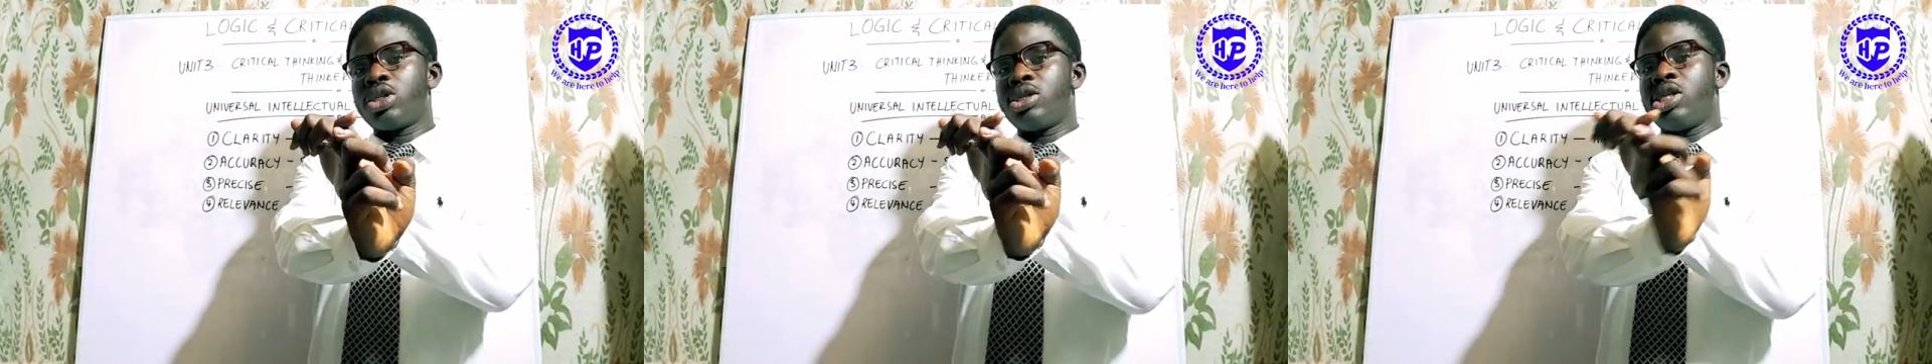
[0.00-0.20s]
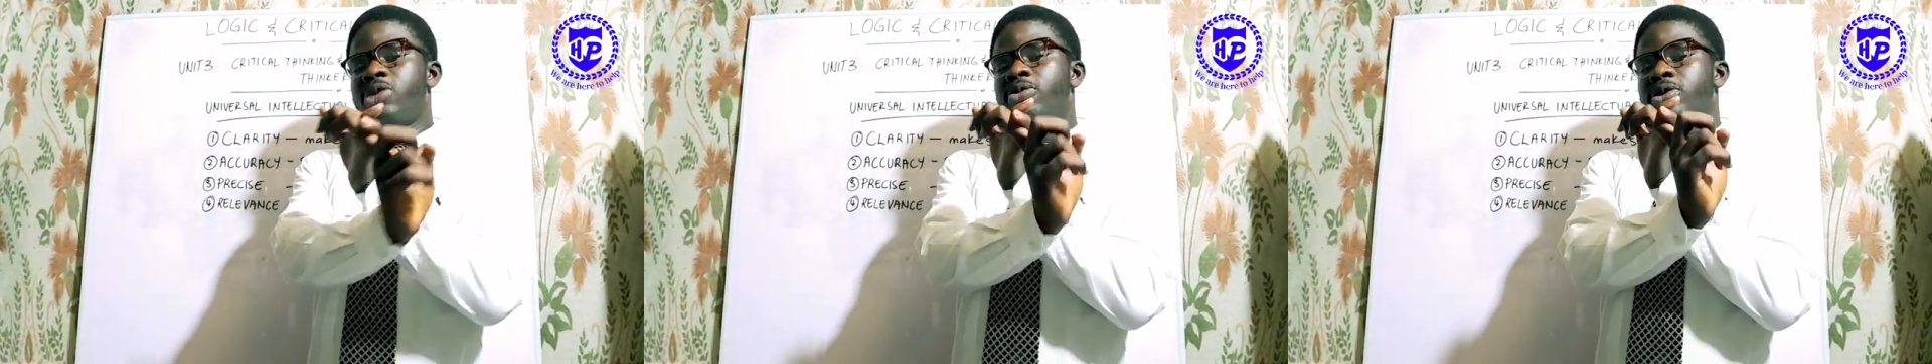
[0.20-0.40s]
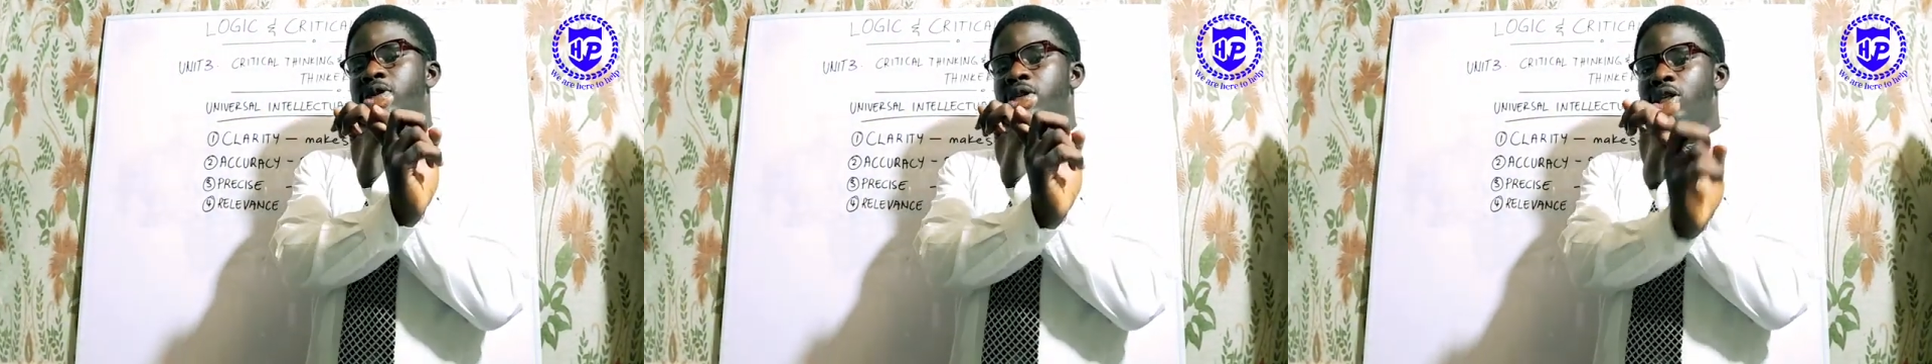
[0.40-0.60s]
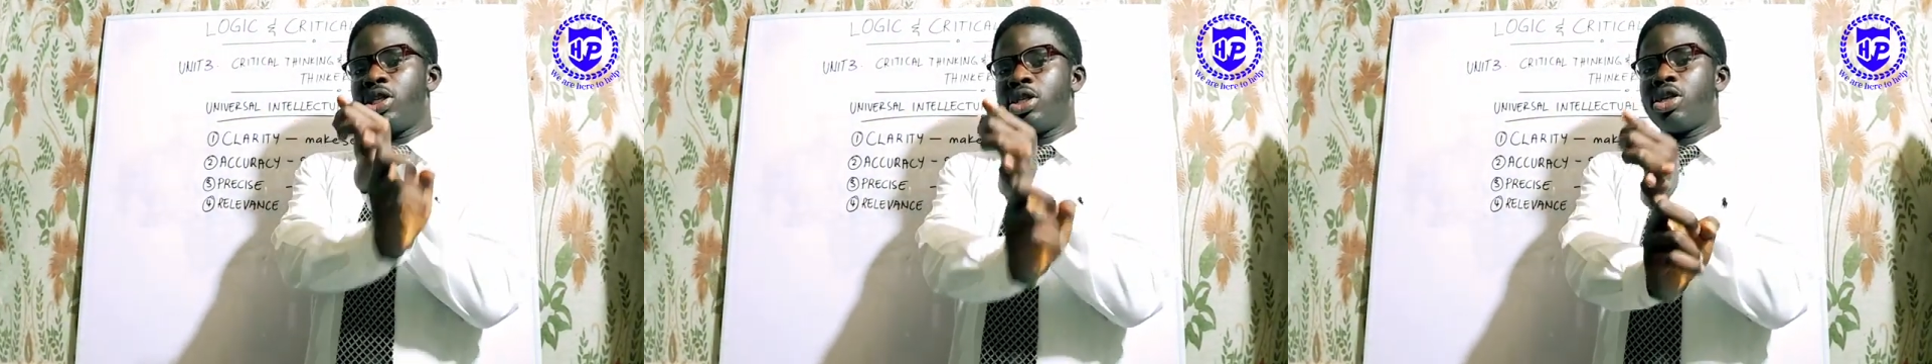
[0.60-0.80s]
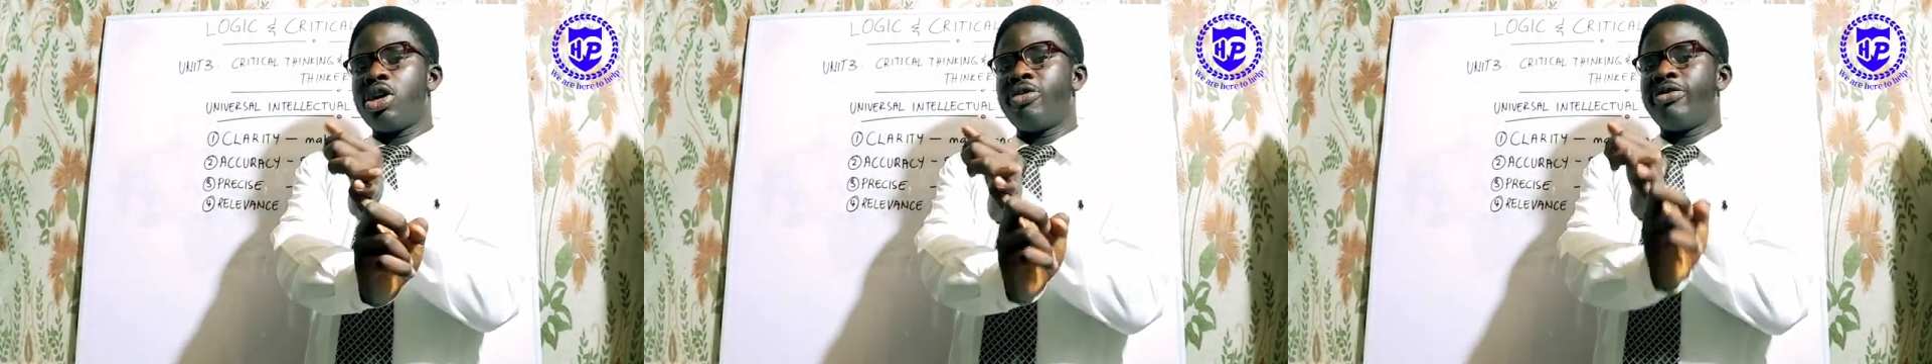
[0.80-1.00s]

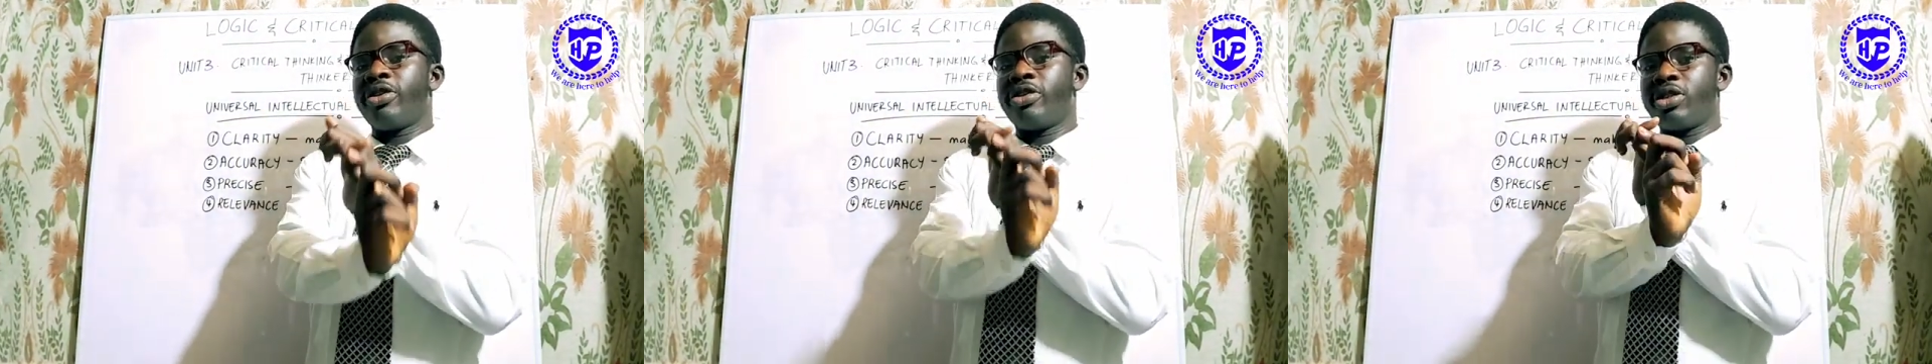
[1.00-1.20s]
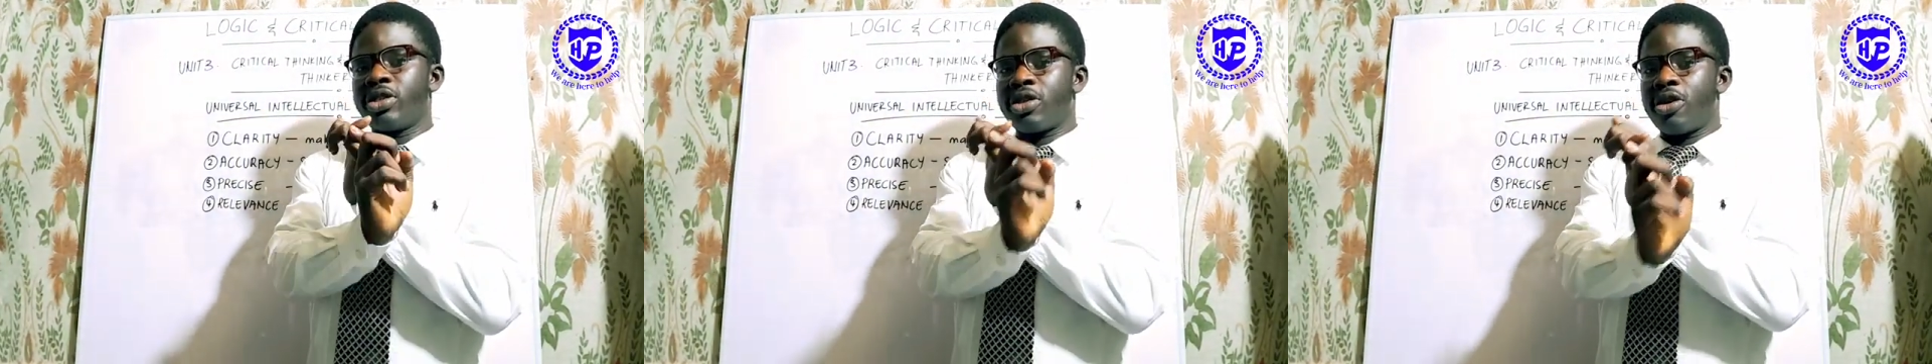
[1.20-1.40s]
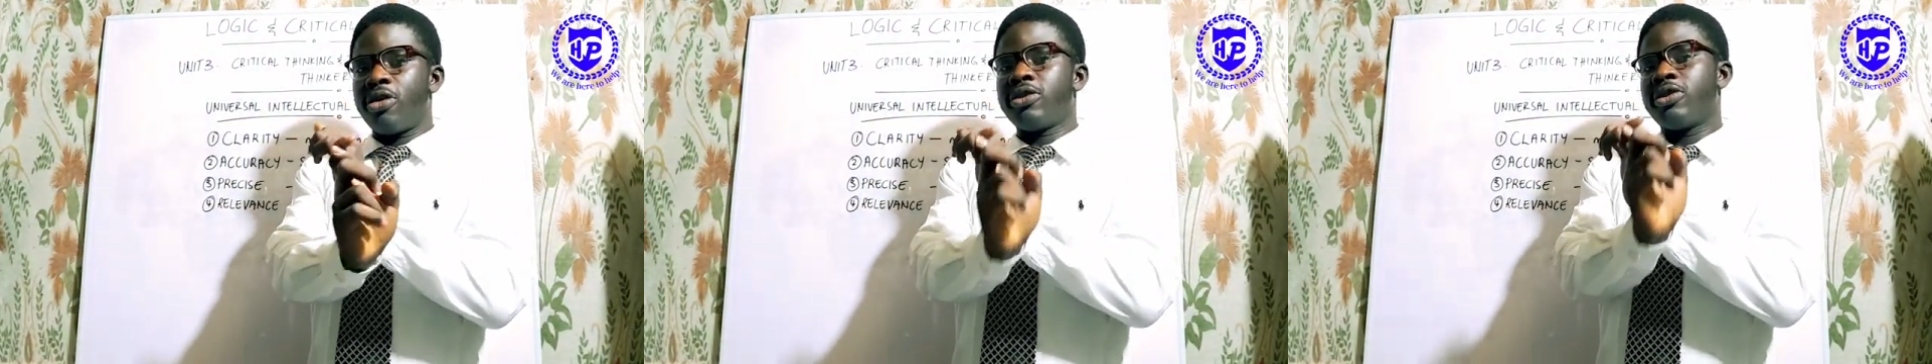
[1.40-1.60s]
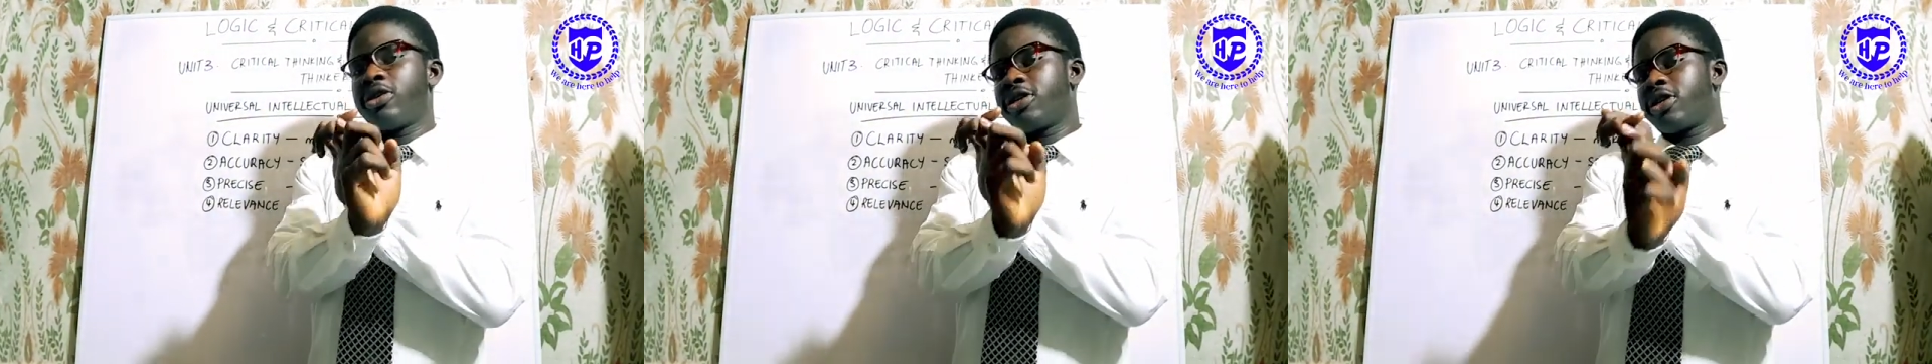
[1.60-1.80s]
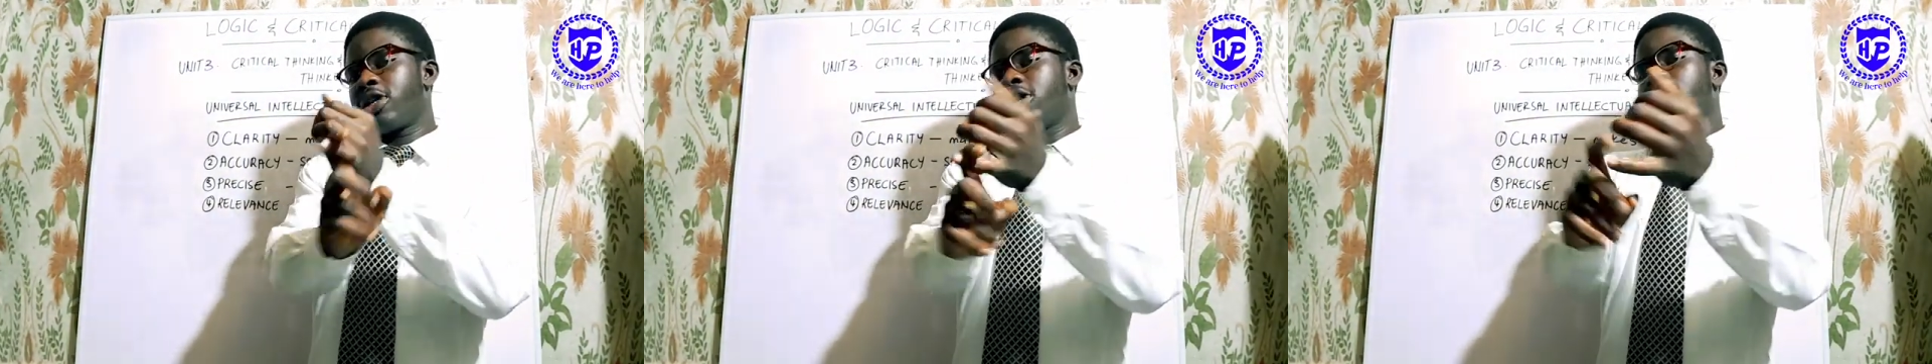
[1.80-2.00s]
disposition of a critical
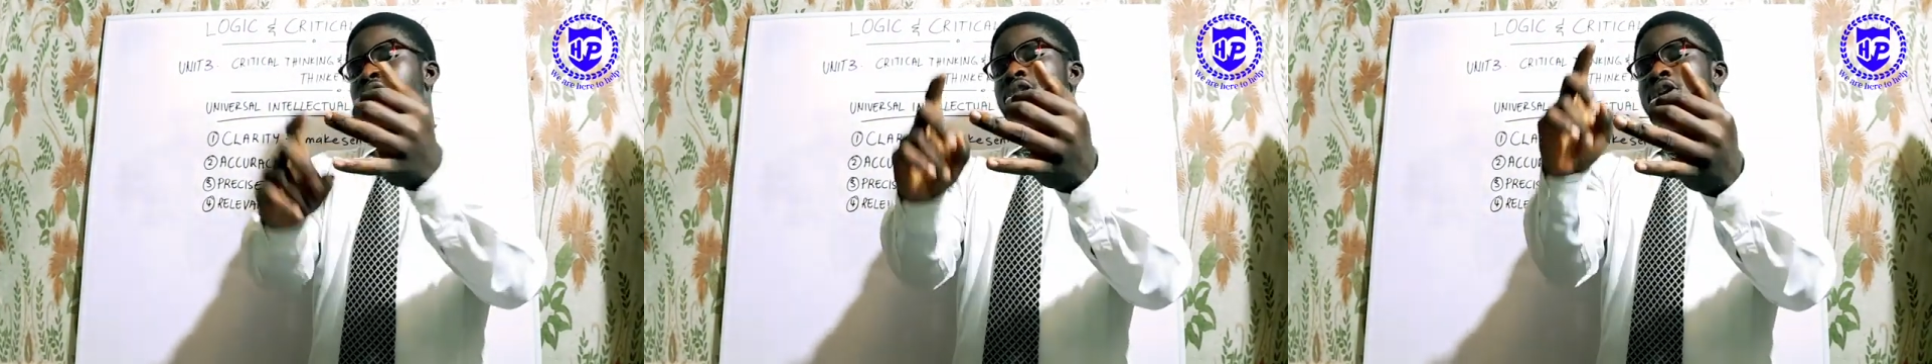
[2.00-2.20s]
thinker,